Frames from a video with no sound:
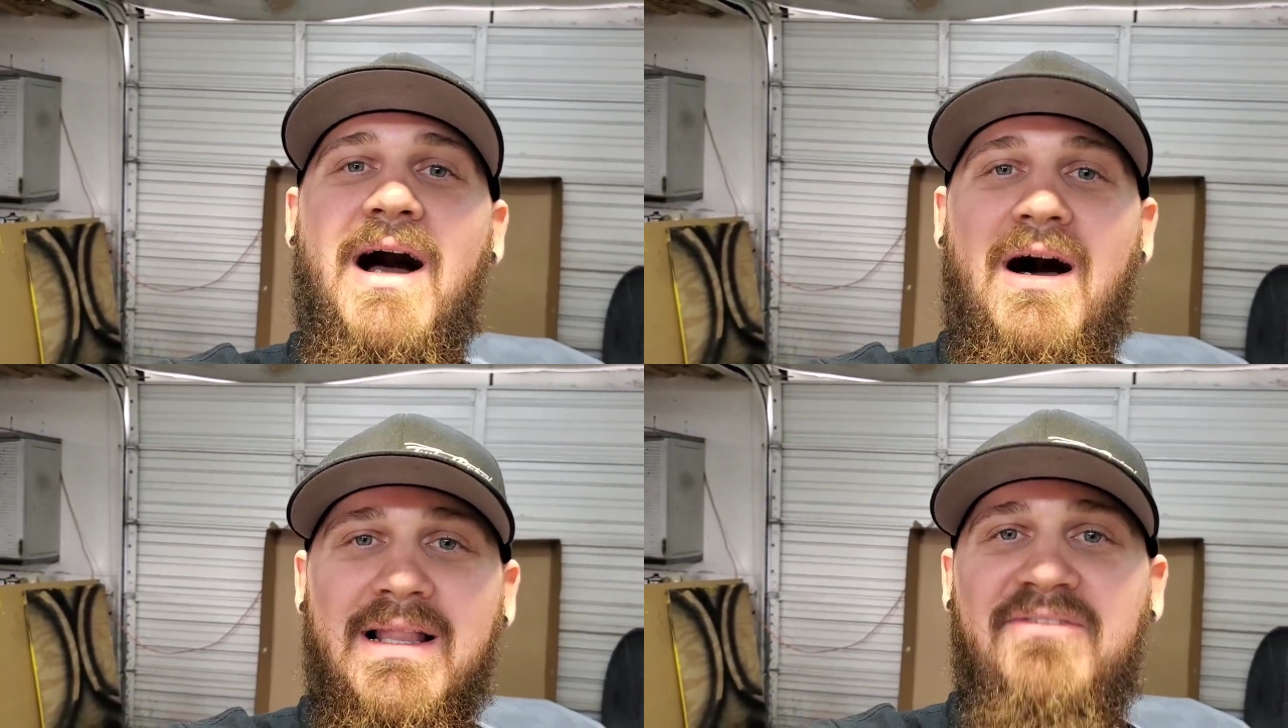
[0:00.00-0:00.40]

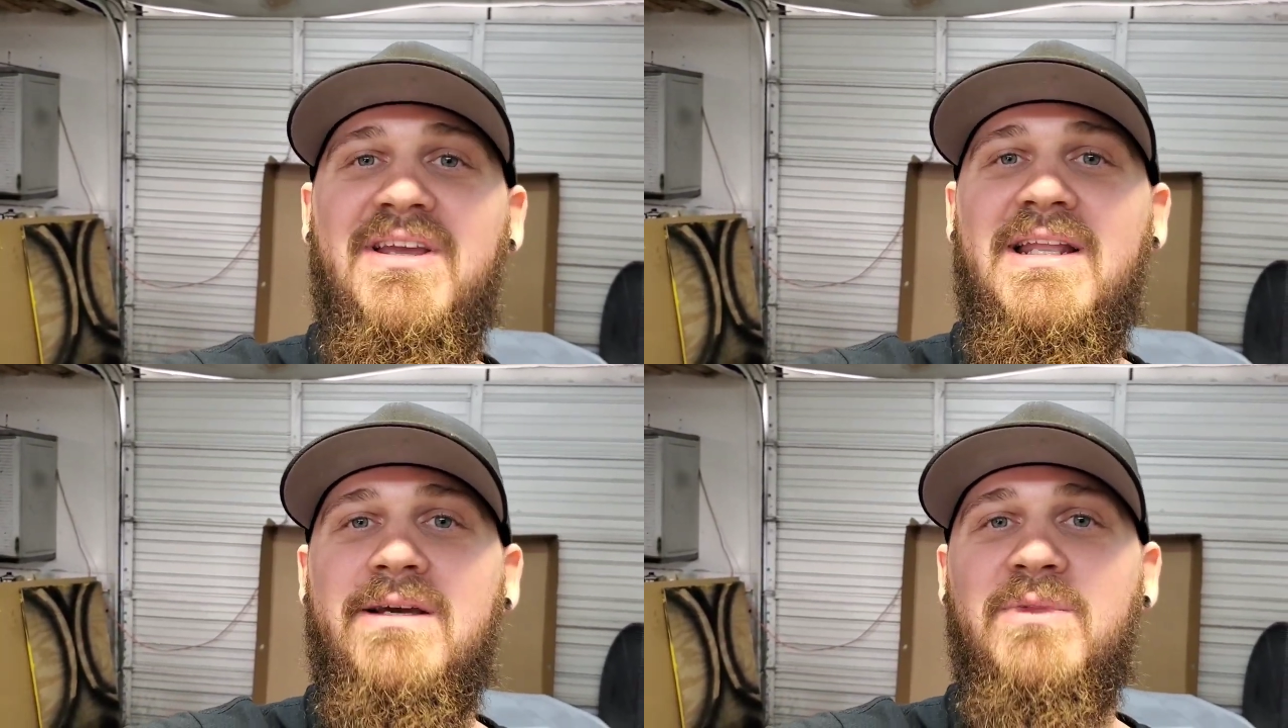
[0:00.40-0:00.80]
I'll have to
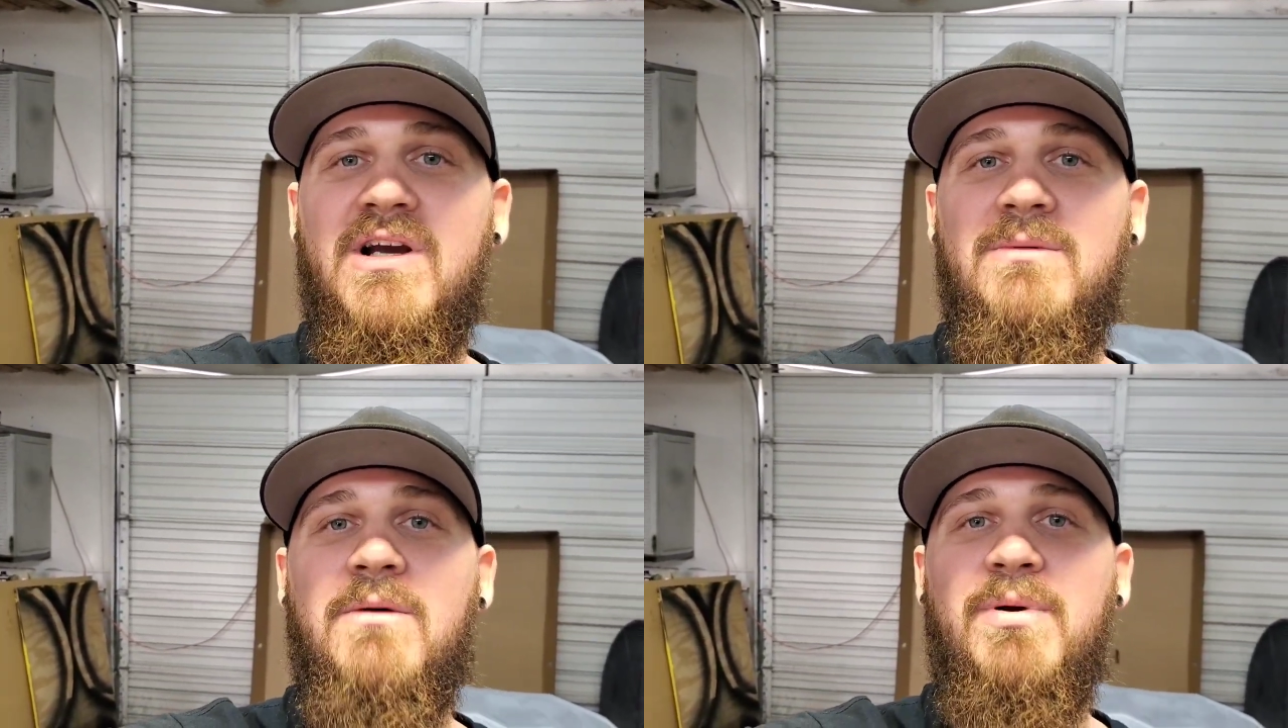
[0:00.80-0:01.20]
get him to
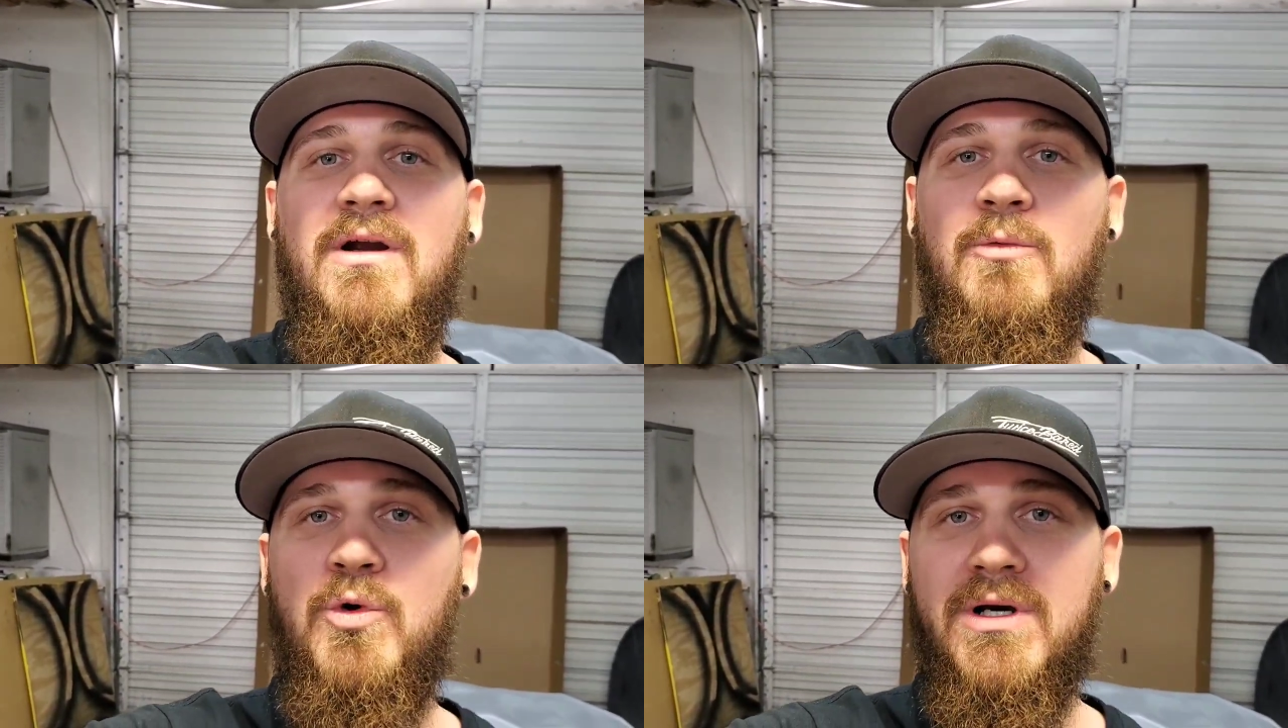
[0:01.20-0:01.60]
come up
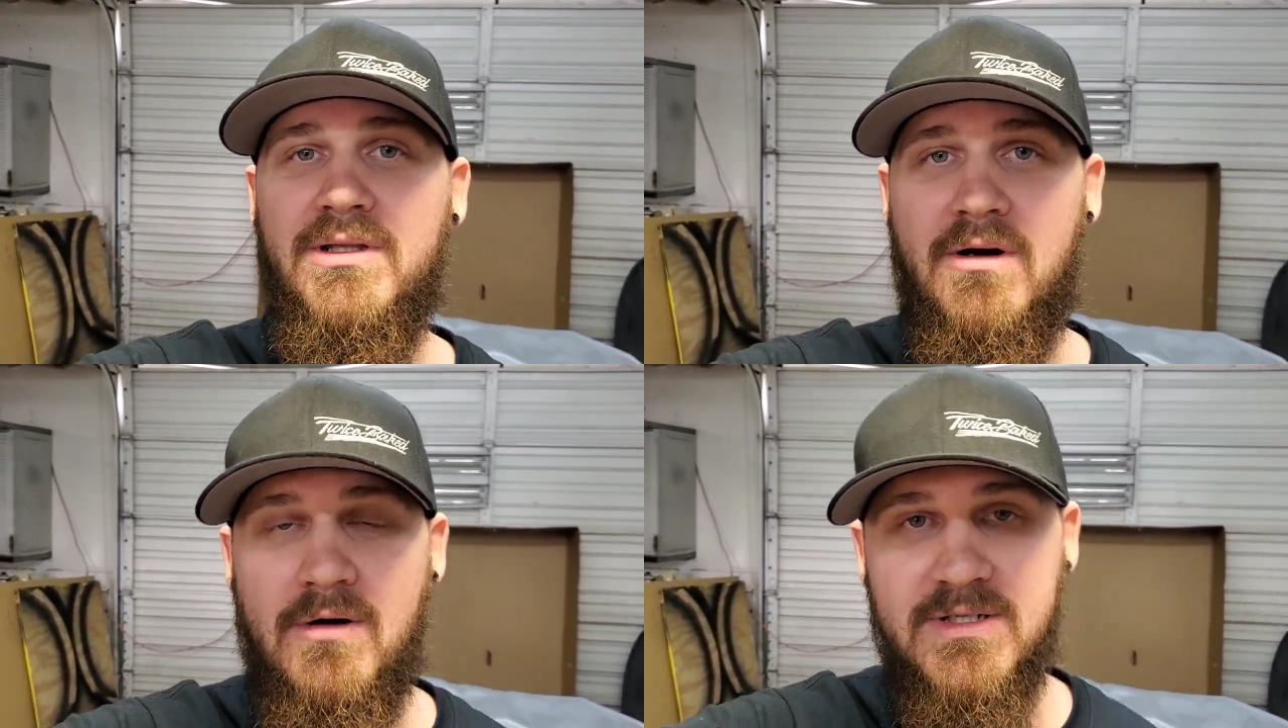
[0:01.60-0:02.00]
here and we'll get
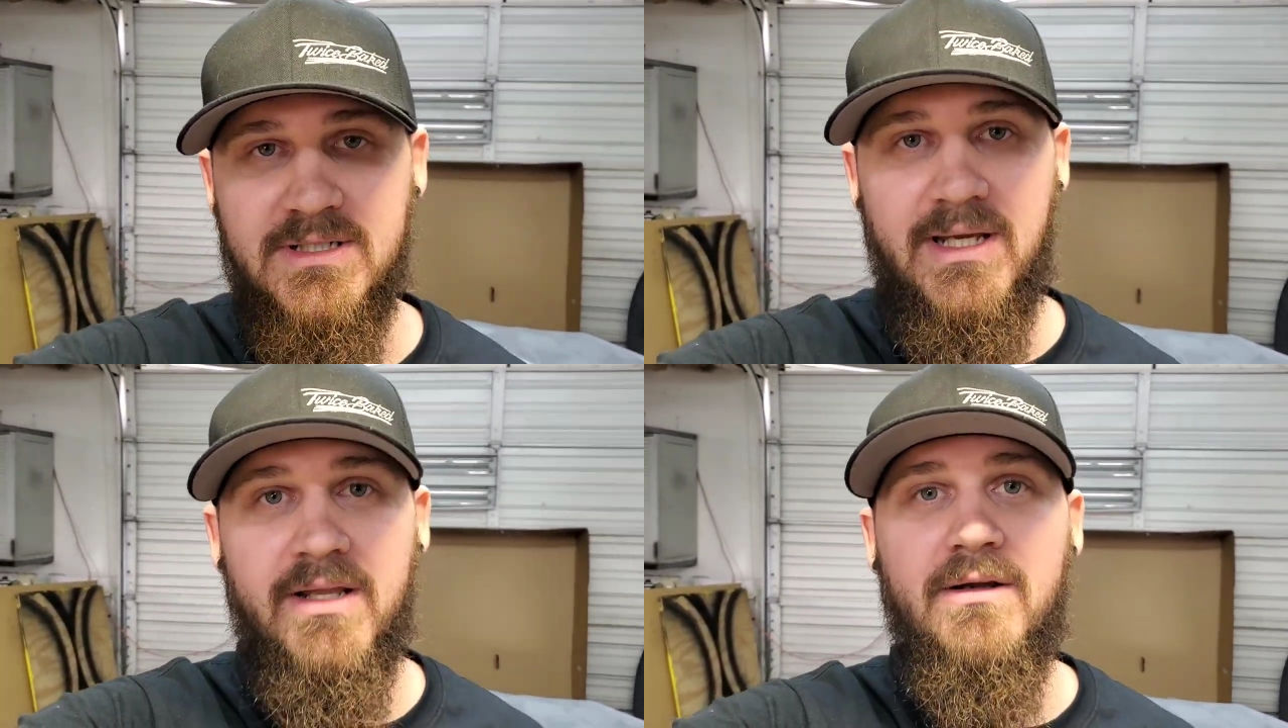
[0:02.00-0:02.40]
the cars
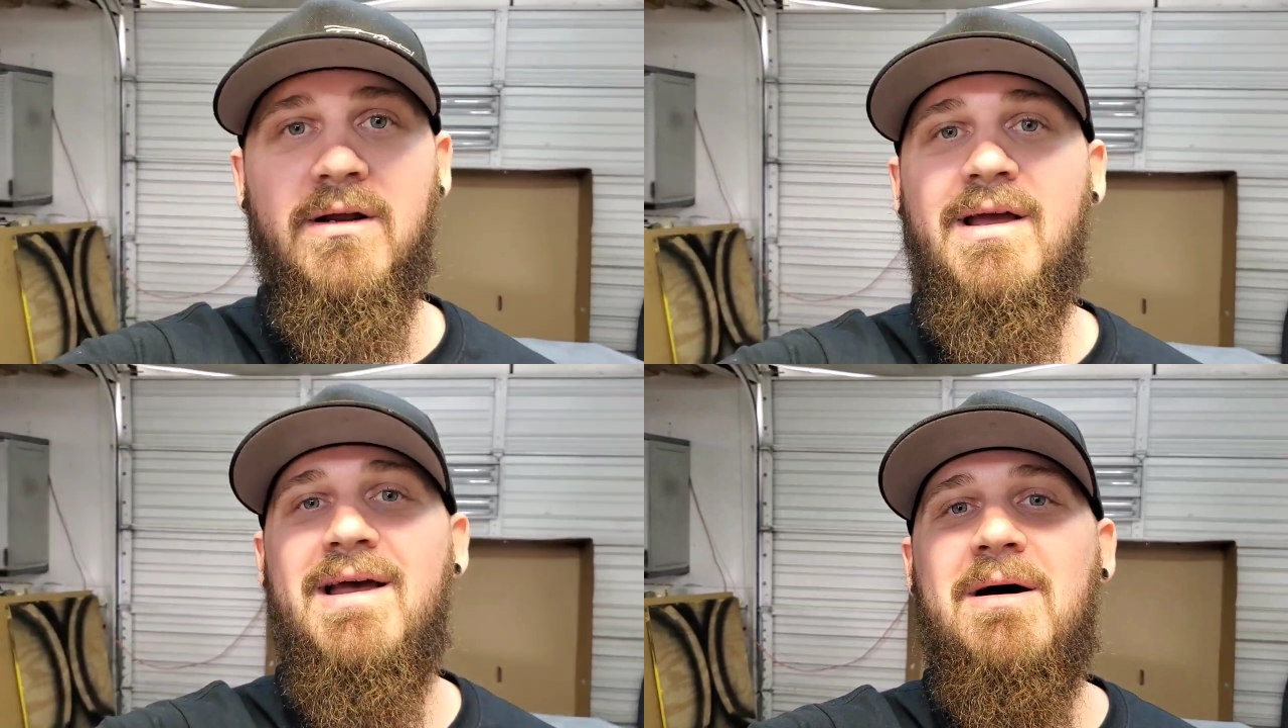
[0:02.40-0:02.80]
together.